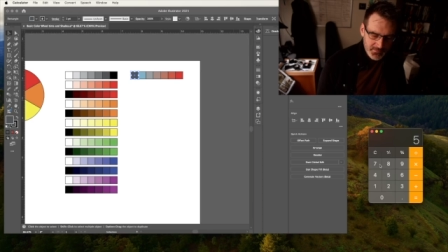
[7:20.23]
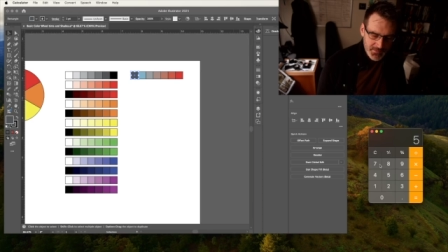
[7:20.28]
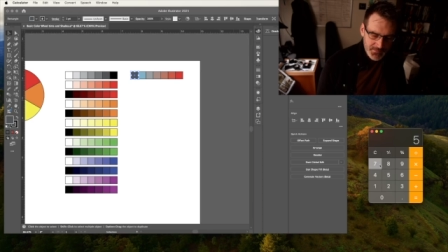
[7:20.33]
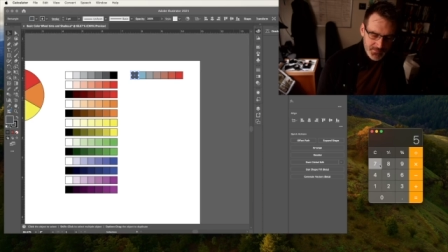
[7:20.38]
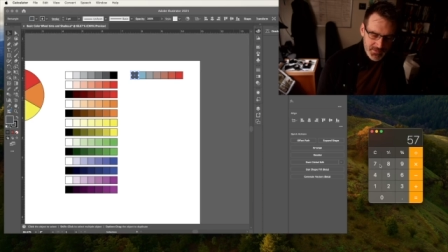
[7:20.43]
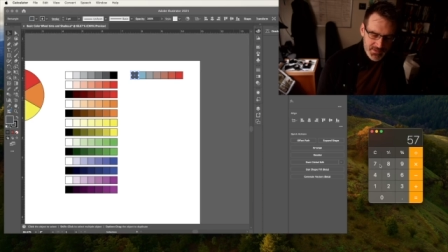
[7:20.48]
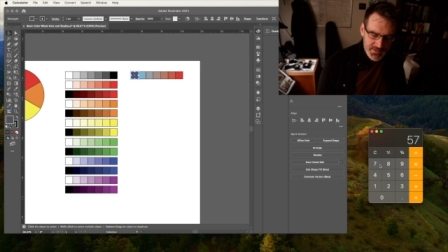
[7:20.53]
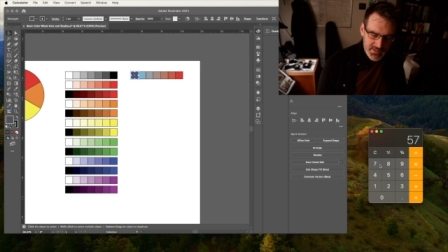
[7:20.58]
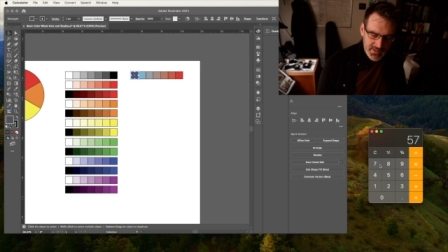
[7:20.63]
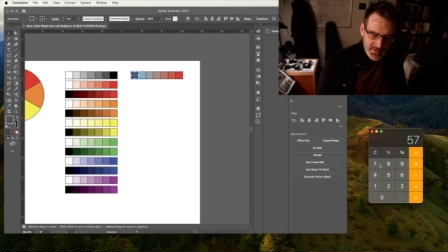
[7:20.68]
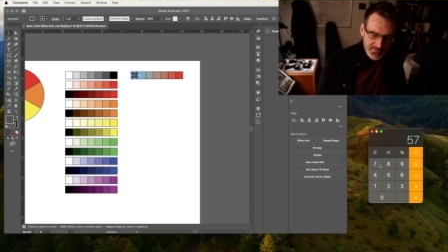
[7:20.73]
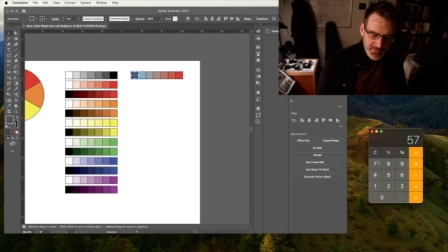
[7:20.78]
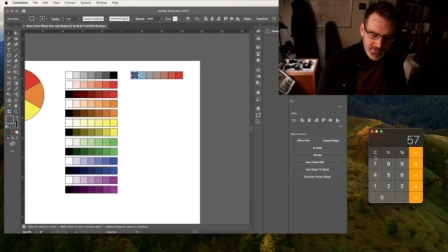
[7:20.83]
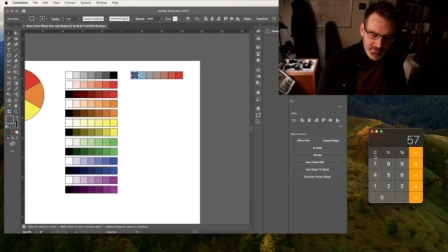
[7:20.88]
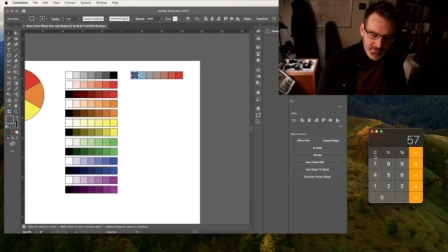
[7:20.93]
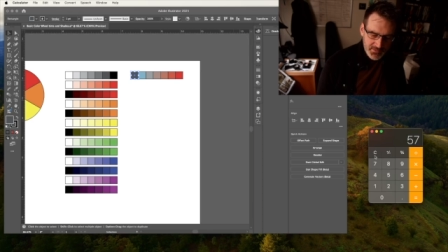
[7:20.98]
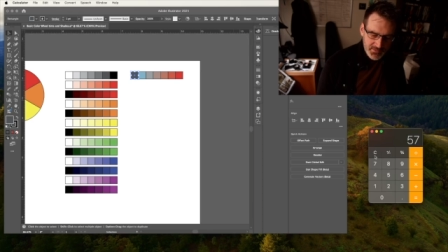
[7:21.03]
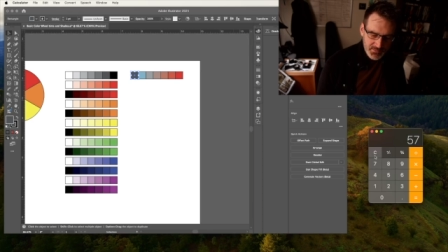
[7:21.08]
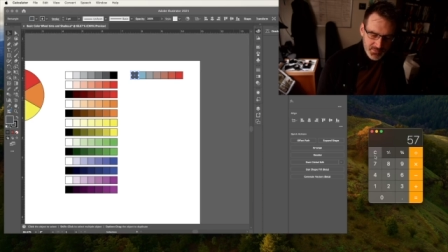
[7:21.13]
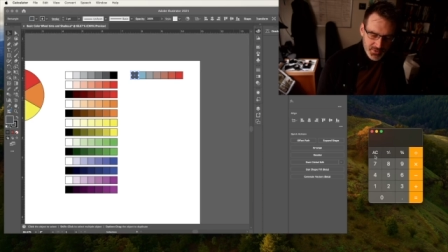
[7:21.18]

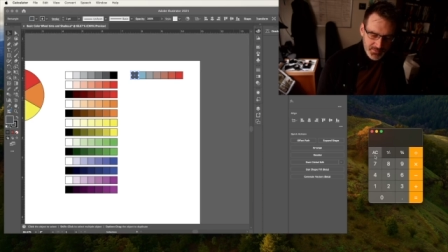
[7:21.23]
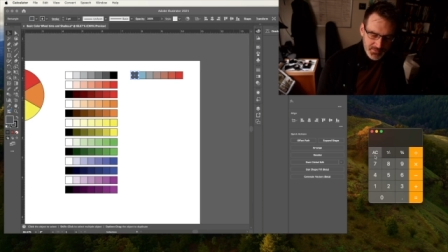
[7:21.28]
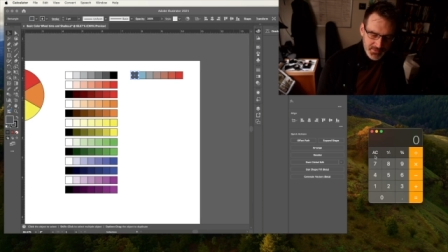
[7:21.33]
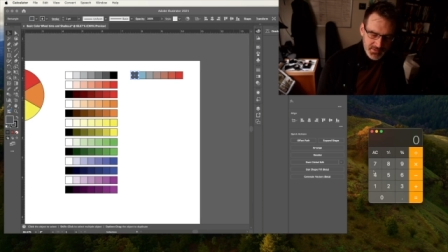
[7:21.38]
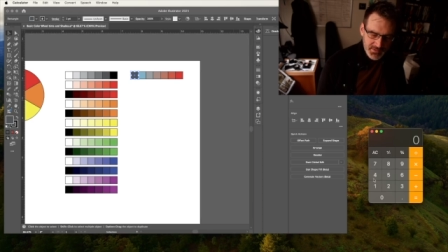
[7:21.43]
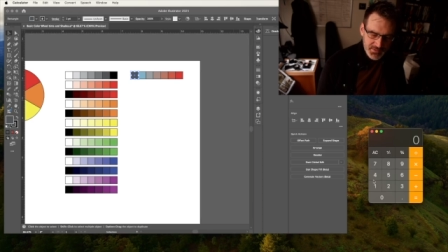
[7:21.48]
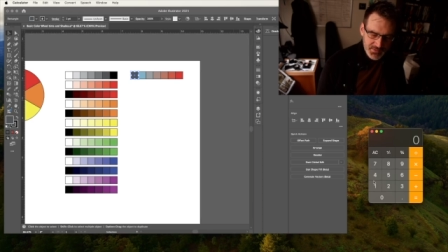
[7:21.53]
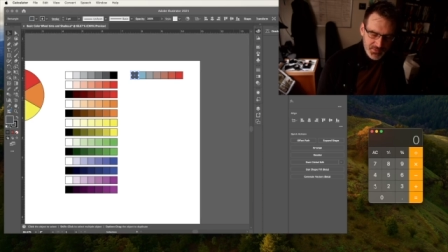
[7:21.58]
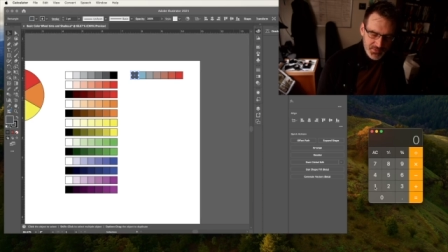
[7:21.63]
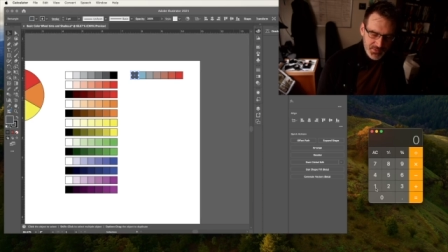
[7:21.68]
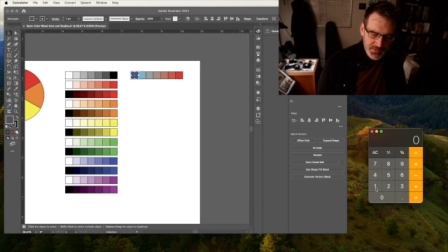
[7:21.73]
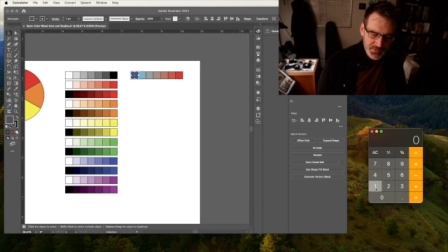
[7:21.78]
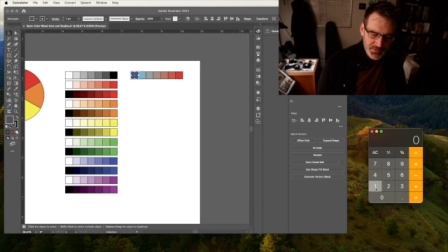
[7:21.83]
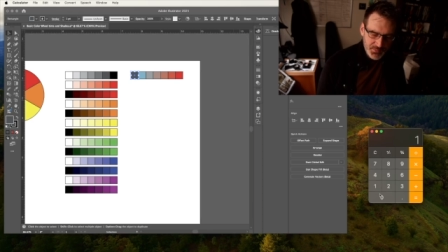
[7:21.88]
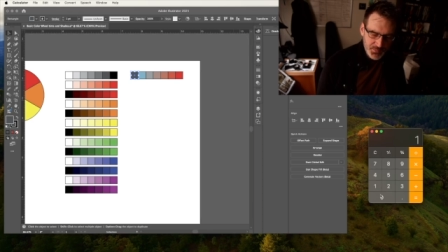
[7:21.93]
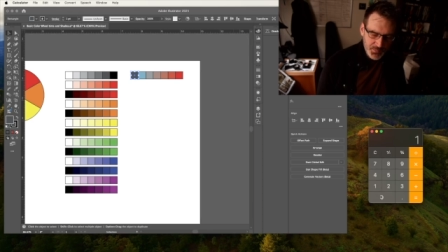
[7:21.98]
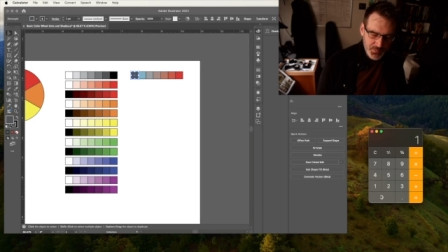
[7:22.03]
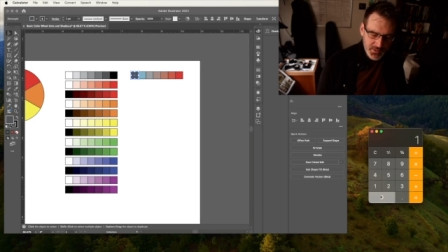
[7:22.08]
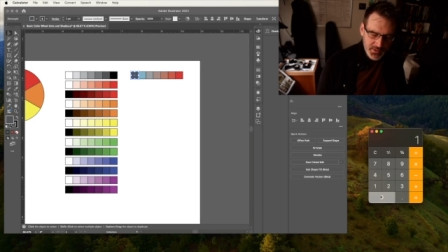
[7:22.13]
57, pardon me, let's do this.